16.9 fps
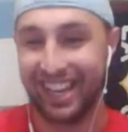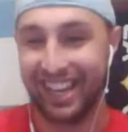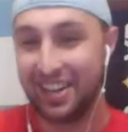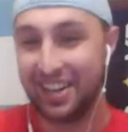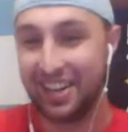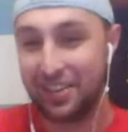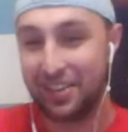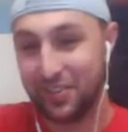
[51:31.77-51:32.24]

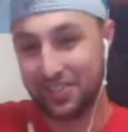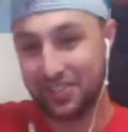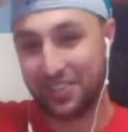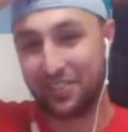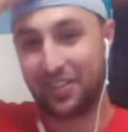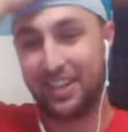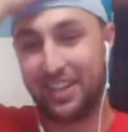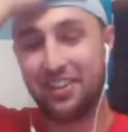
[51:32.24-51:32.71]
it
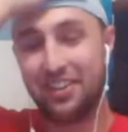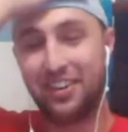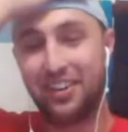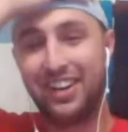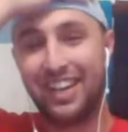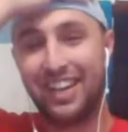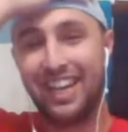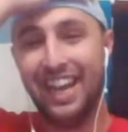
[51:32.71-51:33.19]
was a red
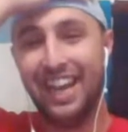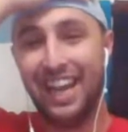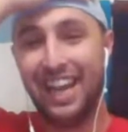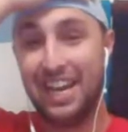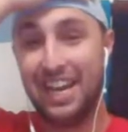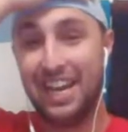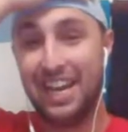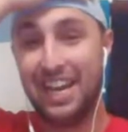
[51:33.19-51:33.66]
card.
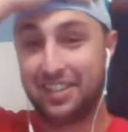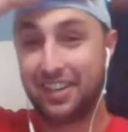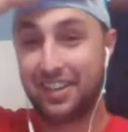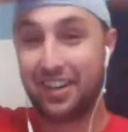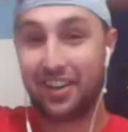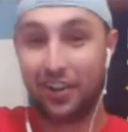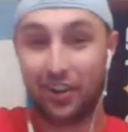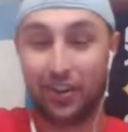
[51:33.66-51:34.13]
He
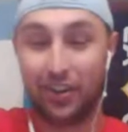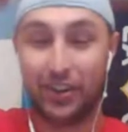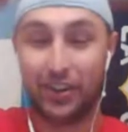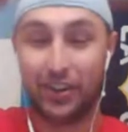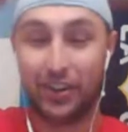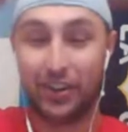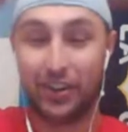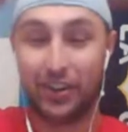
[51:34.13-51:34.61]
just got
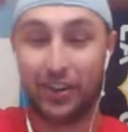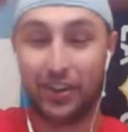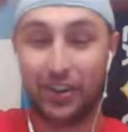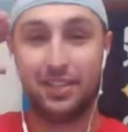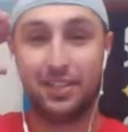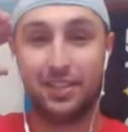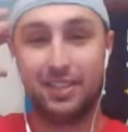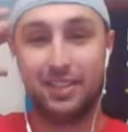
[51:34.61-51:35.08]
called up
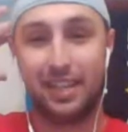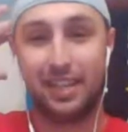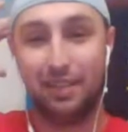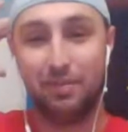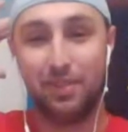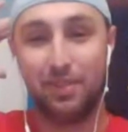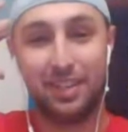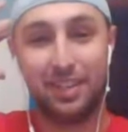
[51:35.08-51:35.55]
to the
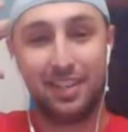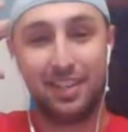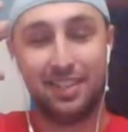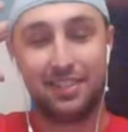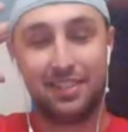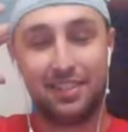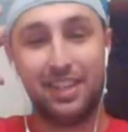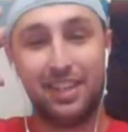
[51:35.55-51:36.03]
national
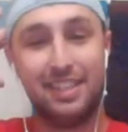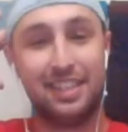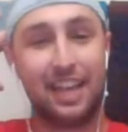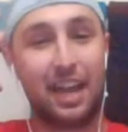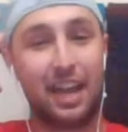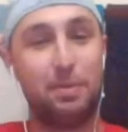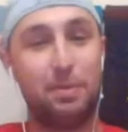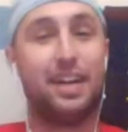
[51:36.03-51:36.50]
team,
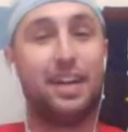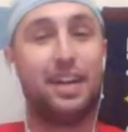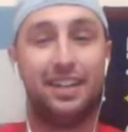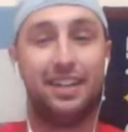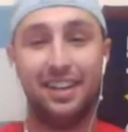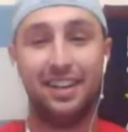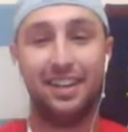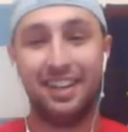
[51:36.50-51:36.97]
so he's like,
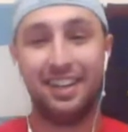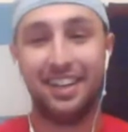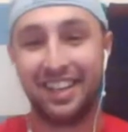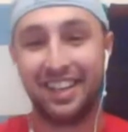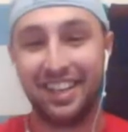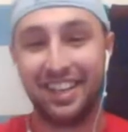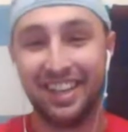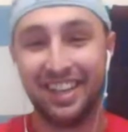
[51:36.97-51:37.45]
I'm out of
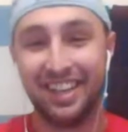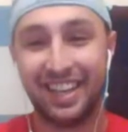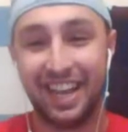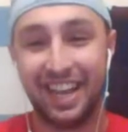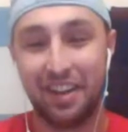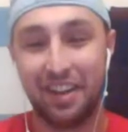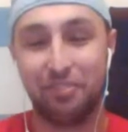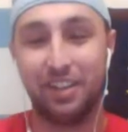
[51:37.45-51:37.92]
here.
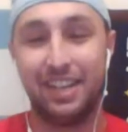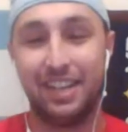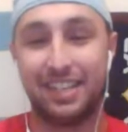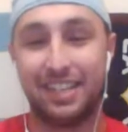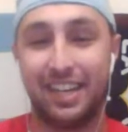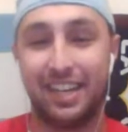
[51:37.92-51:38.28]
He had a